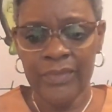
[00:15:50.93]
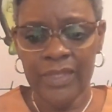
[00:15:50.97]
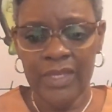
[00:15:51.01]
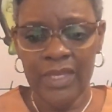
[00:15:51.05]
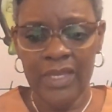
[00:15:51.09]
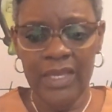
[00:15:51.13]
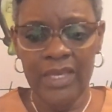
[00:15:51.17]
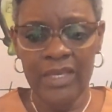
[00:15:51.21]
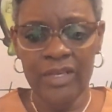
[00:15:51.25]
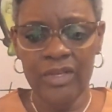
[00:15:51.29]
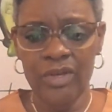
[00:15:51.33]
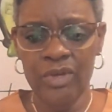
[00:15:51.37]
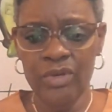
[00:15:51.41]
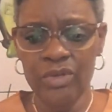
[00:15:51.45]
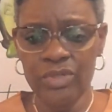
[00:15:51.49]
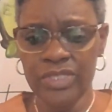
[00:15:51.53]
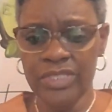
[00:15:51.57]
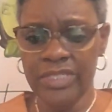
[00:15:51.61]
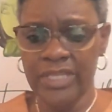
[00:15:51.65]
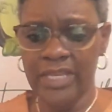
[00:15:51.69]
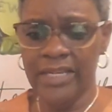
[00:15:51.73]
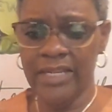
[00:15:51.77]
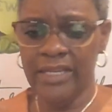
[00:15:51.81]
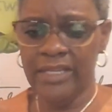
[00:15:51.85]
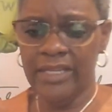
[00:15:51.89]
And goal
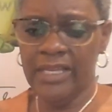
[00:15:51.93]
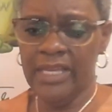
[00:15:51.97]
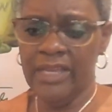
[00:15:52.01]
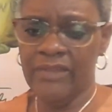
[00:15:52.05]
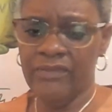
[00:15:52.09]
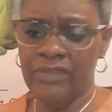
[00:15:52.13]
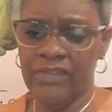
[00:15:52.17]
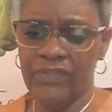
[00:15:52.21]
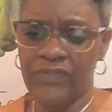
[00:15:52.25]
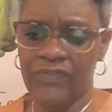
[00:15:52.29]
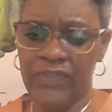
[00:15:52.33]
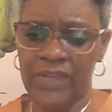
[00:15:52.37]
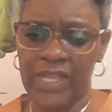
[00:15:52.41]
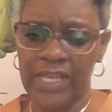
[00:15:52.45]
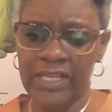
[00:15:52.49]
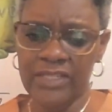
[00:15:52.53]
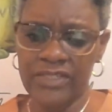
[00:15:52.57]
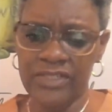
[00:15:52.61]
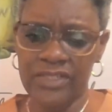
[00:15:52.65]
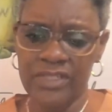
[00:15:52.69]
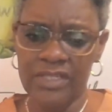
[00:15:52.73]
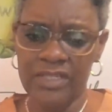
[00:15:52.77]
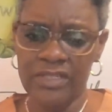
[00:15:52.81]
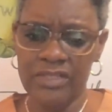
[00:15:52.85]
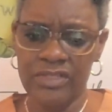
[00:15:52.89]
setting and
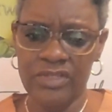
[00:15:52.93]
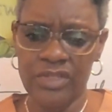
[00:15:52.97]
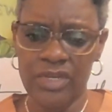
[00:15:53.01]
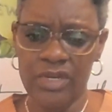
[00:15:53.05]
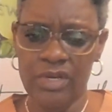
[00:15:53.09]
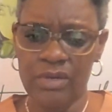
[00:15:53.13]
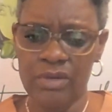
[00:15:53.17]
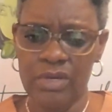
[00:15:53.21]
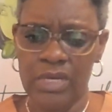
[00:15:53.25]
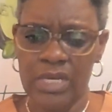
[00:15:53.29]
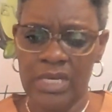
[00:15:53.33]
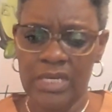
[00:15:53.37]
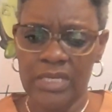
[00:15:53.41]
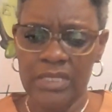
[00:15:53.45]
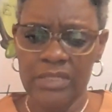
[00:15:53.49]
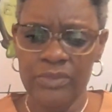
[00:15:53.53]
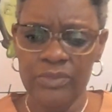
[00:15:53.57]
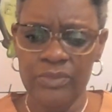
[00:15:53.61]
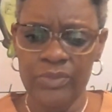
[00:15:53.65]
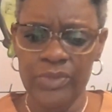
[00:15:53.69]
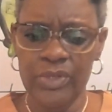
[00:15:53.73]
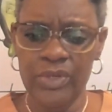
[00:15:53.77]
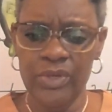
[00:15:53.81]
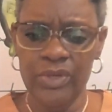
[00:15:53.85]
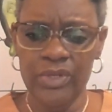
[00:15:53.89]
reflection. So
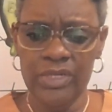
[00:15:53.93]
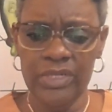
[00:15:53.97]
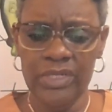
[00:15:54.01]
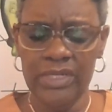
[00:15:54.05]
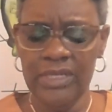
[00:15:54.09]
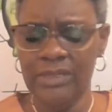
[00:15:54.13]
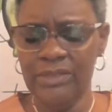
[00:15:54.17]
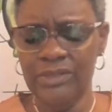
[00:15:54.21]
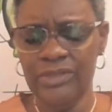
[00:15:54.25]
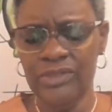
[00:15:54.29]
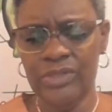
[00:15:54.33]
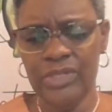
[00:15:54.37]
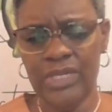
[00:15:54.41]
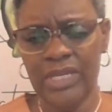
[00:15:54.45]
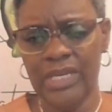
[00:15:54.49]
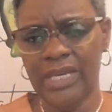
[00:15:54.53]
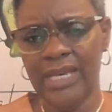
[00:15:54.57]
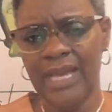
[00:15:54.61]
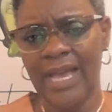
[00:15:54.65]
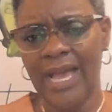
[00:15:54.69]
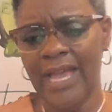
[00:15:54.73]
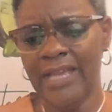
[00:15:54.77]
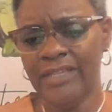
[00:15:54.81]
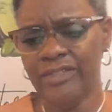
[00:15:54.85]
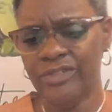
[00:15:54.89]
you can
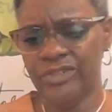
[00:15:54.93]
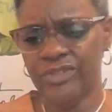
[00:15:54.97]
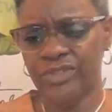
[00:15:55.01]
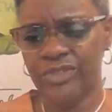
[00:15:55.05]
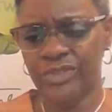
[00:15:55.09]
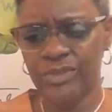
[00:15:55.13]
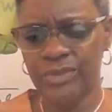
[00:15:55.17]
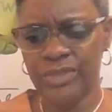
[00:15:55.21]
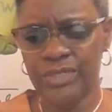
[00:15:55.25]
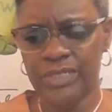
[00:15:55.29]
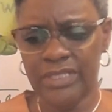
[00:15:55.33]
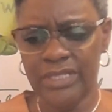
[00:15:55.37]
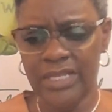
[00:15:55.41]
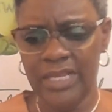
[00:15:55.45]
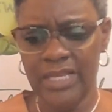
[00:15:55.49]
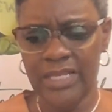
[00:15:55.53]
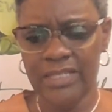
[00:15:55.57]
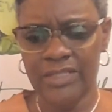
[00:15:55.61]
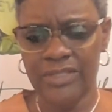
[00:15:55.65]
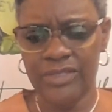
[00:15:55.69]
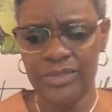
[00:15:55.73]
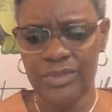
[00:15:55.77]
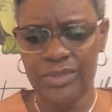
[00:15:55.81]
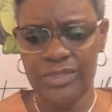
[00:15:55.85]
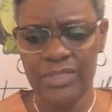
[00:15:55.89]
guide your students
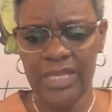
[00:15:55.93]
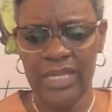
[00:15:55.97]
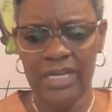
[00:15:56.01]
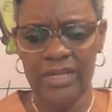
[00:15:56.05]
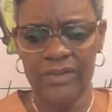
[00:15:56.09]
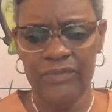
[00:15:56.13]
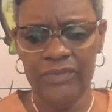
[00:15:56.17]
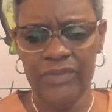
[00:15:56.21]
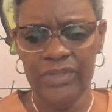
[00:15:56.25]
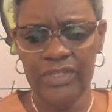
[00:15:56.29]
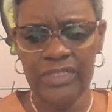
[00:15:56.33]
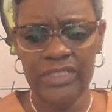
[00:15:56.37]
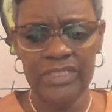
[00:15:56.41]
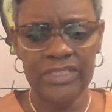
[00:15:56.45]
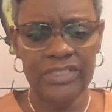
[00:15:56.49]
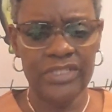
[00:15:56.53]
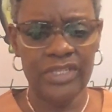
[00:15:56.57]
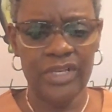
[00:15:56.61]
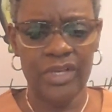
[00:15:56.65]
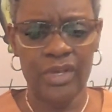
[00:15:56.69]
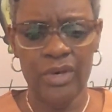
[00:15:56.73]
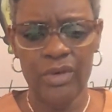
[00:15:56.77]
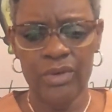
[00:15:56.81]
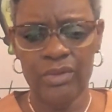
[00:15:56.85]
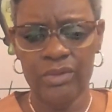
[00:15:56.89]
into setting realistic
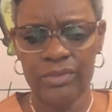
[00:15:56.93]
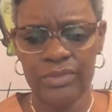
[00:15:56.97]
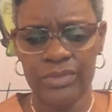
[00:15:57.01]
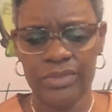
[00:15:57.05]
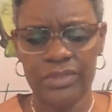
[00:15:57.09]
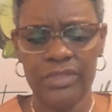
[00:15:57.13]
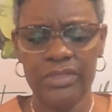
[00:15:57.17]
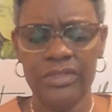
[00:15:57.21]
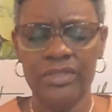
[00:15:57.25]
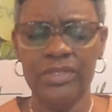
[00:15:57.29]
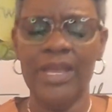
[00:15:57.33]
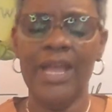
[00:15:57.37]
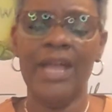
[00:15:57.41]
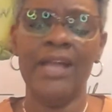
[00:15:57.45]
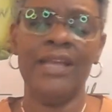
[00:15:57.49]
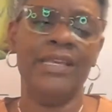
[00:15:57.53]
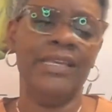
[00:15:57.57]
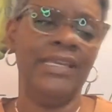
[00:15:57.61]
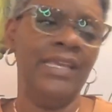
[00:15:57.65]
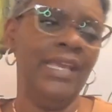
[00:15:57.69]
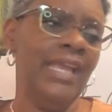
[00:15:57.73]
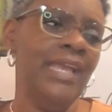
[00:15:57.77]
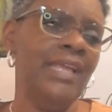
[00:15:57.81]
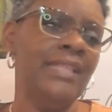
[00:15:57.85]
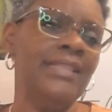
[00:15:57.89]
goals.
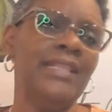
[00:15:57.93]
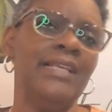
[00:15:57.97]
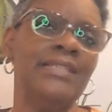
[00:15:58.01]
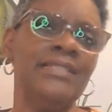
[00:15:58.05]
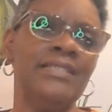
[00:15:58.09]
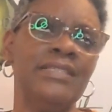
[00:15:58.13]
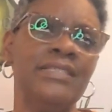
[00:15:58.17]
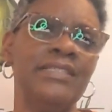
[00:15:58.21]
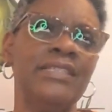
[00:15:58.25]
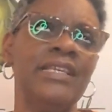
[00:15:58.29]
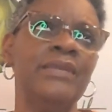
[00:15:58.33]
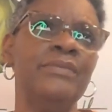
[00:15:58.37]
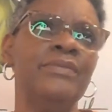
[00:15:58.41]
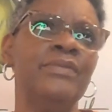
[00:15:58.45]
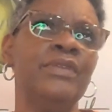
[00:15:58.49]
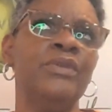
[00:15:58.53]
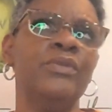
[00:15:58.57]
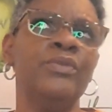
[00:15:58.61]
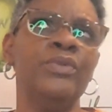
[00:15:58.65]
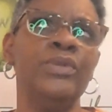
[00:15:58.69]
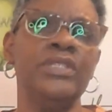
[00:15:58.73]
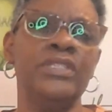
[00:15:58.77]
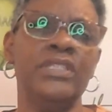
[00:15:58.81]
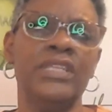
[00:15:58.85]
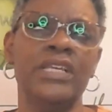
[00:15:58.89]
Again, that's the same thing
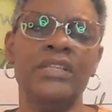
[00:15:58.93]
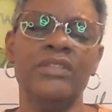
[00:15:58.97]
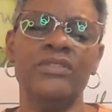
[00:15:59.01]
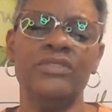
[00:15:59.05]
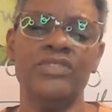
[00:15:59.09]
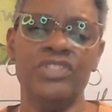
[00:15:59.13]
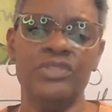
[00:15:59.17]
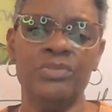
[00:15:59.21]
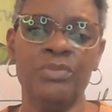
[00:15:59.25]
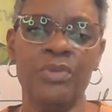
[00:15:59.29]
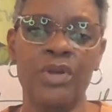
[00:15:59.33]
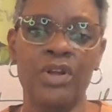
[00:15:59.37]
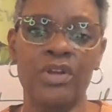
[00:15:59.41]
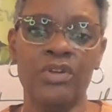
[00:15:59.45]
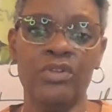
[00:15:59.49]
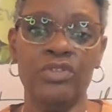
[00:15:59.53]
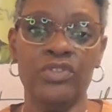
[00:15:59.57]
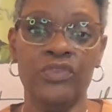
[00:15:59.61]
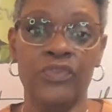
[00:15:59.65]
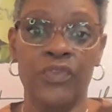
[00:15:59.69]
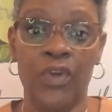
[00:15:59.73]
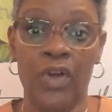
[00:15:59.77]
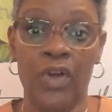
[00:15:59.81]
we said the SMART goals for